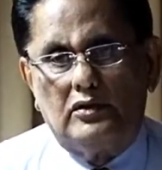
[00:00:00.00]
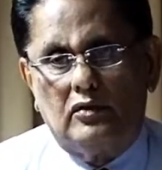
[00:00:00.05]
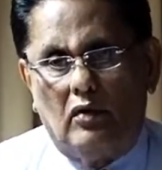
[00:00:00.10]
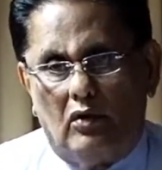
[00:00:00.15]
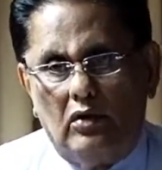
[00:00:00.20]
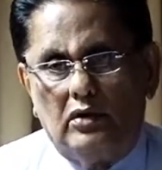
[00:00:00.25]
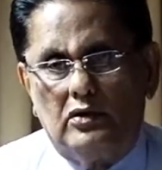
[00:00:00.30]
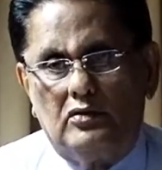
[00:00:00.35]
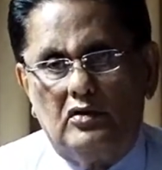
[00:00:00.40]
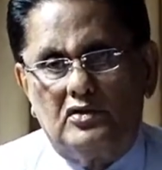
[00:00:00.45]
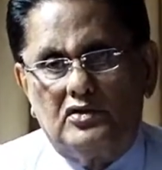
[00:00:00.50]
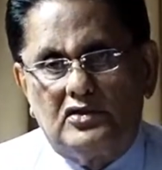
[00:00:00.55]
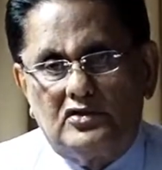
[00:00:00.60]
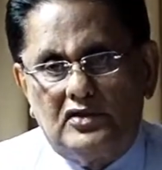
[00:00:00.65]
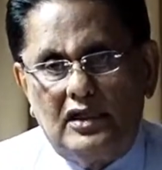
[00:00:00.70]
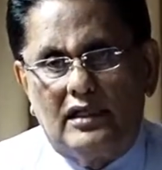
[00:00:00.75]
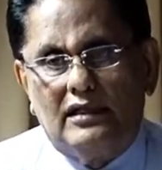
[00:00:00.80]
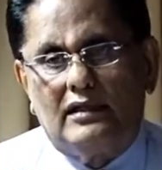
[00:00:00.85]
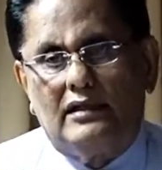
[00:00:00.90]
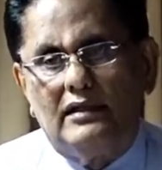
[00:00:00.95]
although
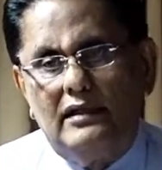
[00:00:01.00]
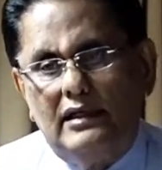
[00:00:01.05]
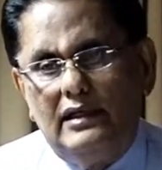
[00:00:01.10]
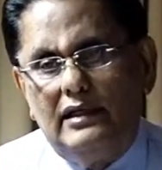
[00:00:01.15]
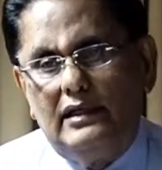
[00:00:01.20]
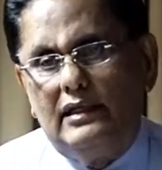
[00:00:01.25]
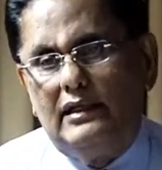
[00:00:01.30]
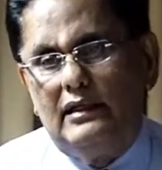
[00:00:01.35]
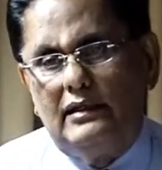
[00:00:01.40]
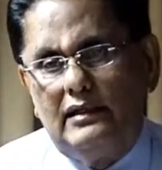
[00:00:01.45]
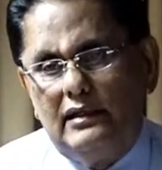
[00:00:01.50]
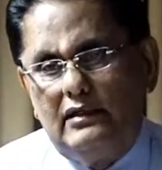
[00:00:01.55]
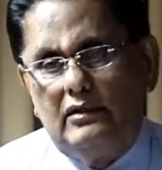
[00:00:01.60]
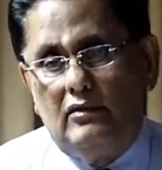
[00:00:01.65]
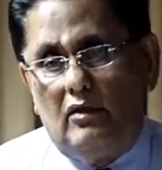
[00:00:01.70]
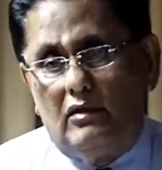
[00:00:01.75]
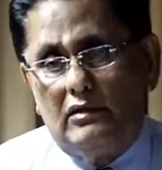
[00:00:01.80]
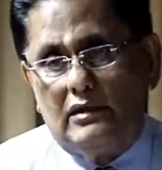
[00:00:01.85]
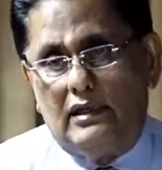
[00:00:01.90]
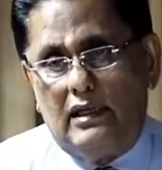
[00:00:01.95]
strictly he did
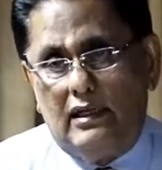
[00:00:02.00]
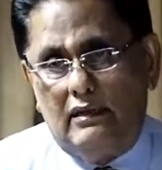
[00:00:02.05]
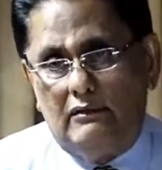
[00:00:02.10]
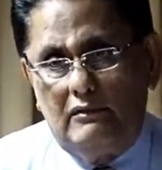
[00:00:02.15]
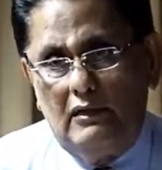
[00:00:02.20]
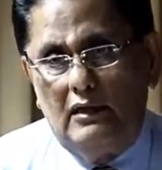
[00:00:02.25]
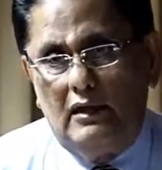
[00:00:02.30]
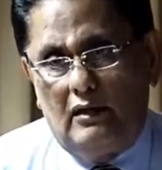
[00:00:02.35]
not have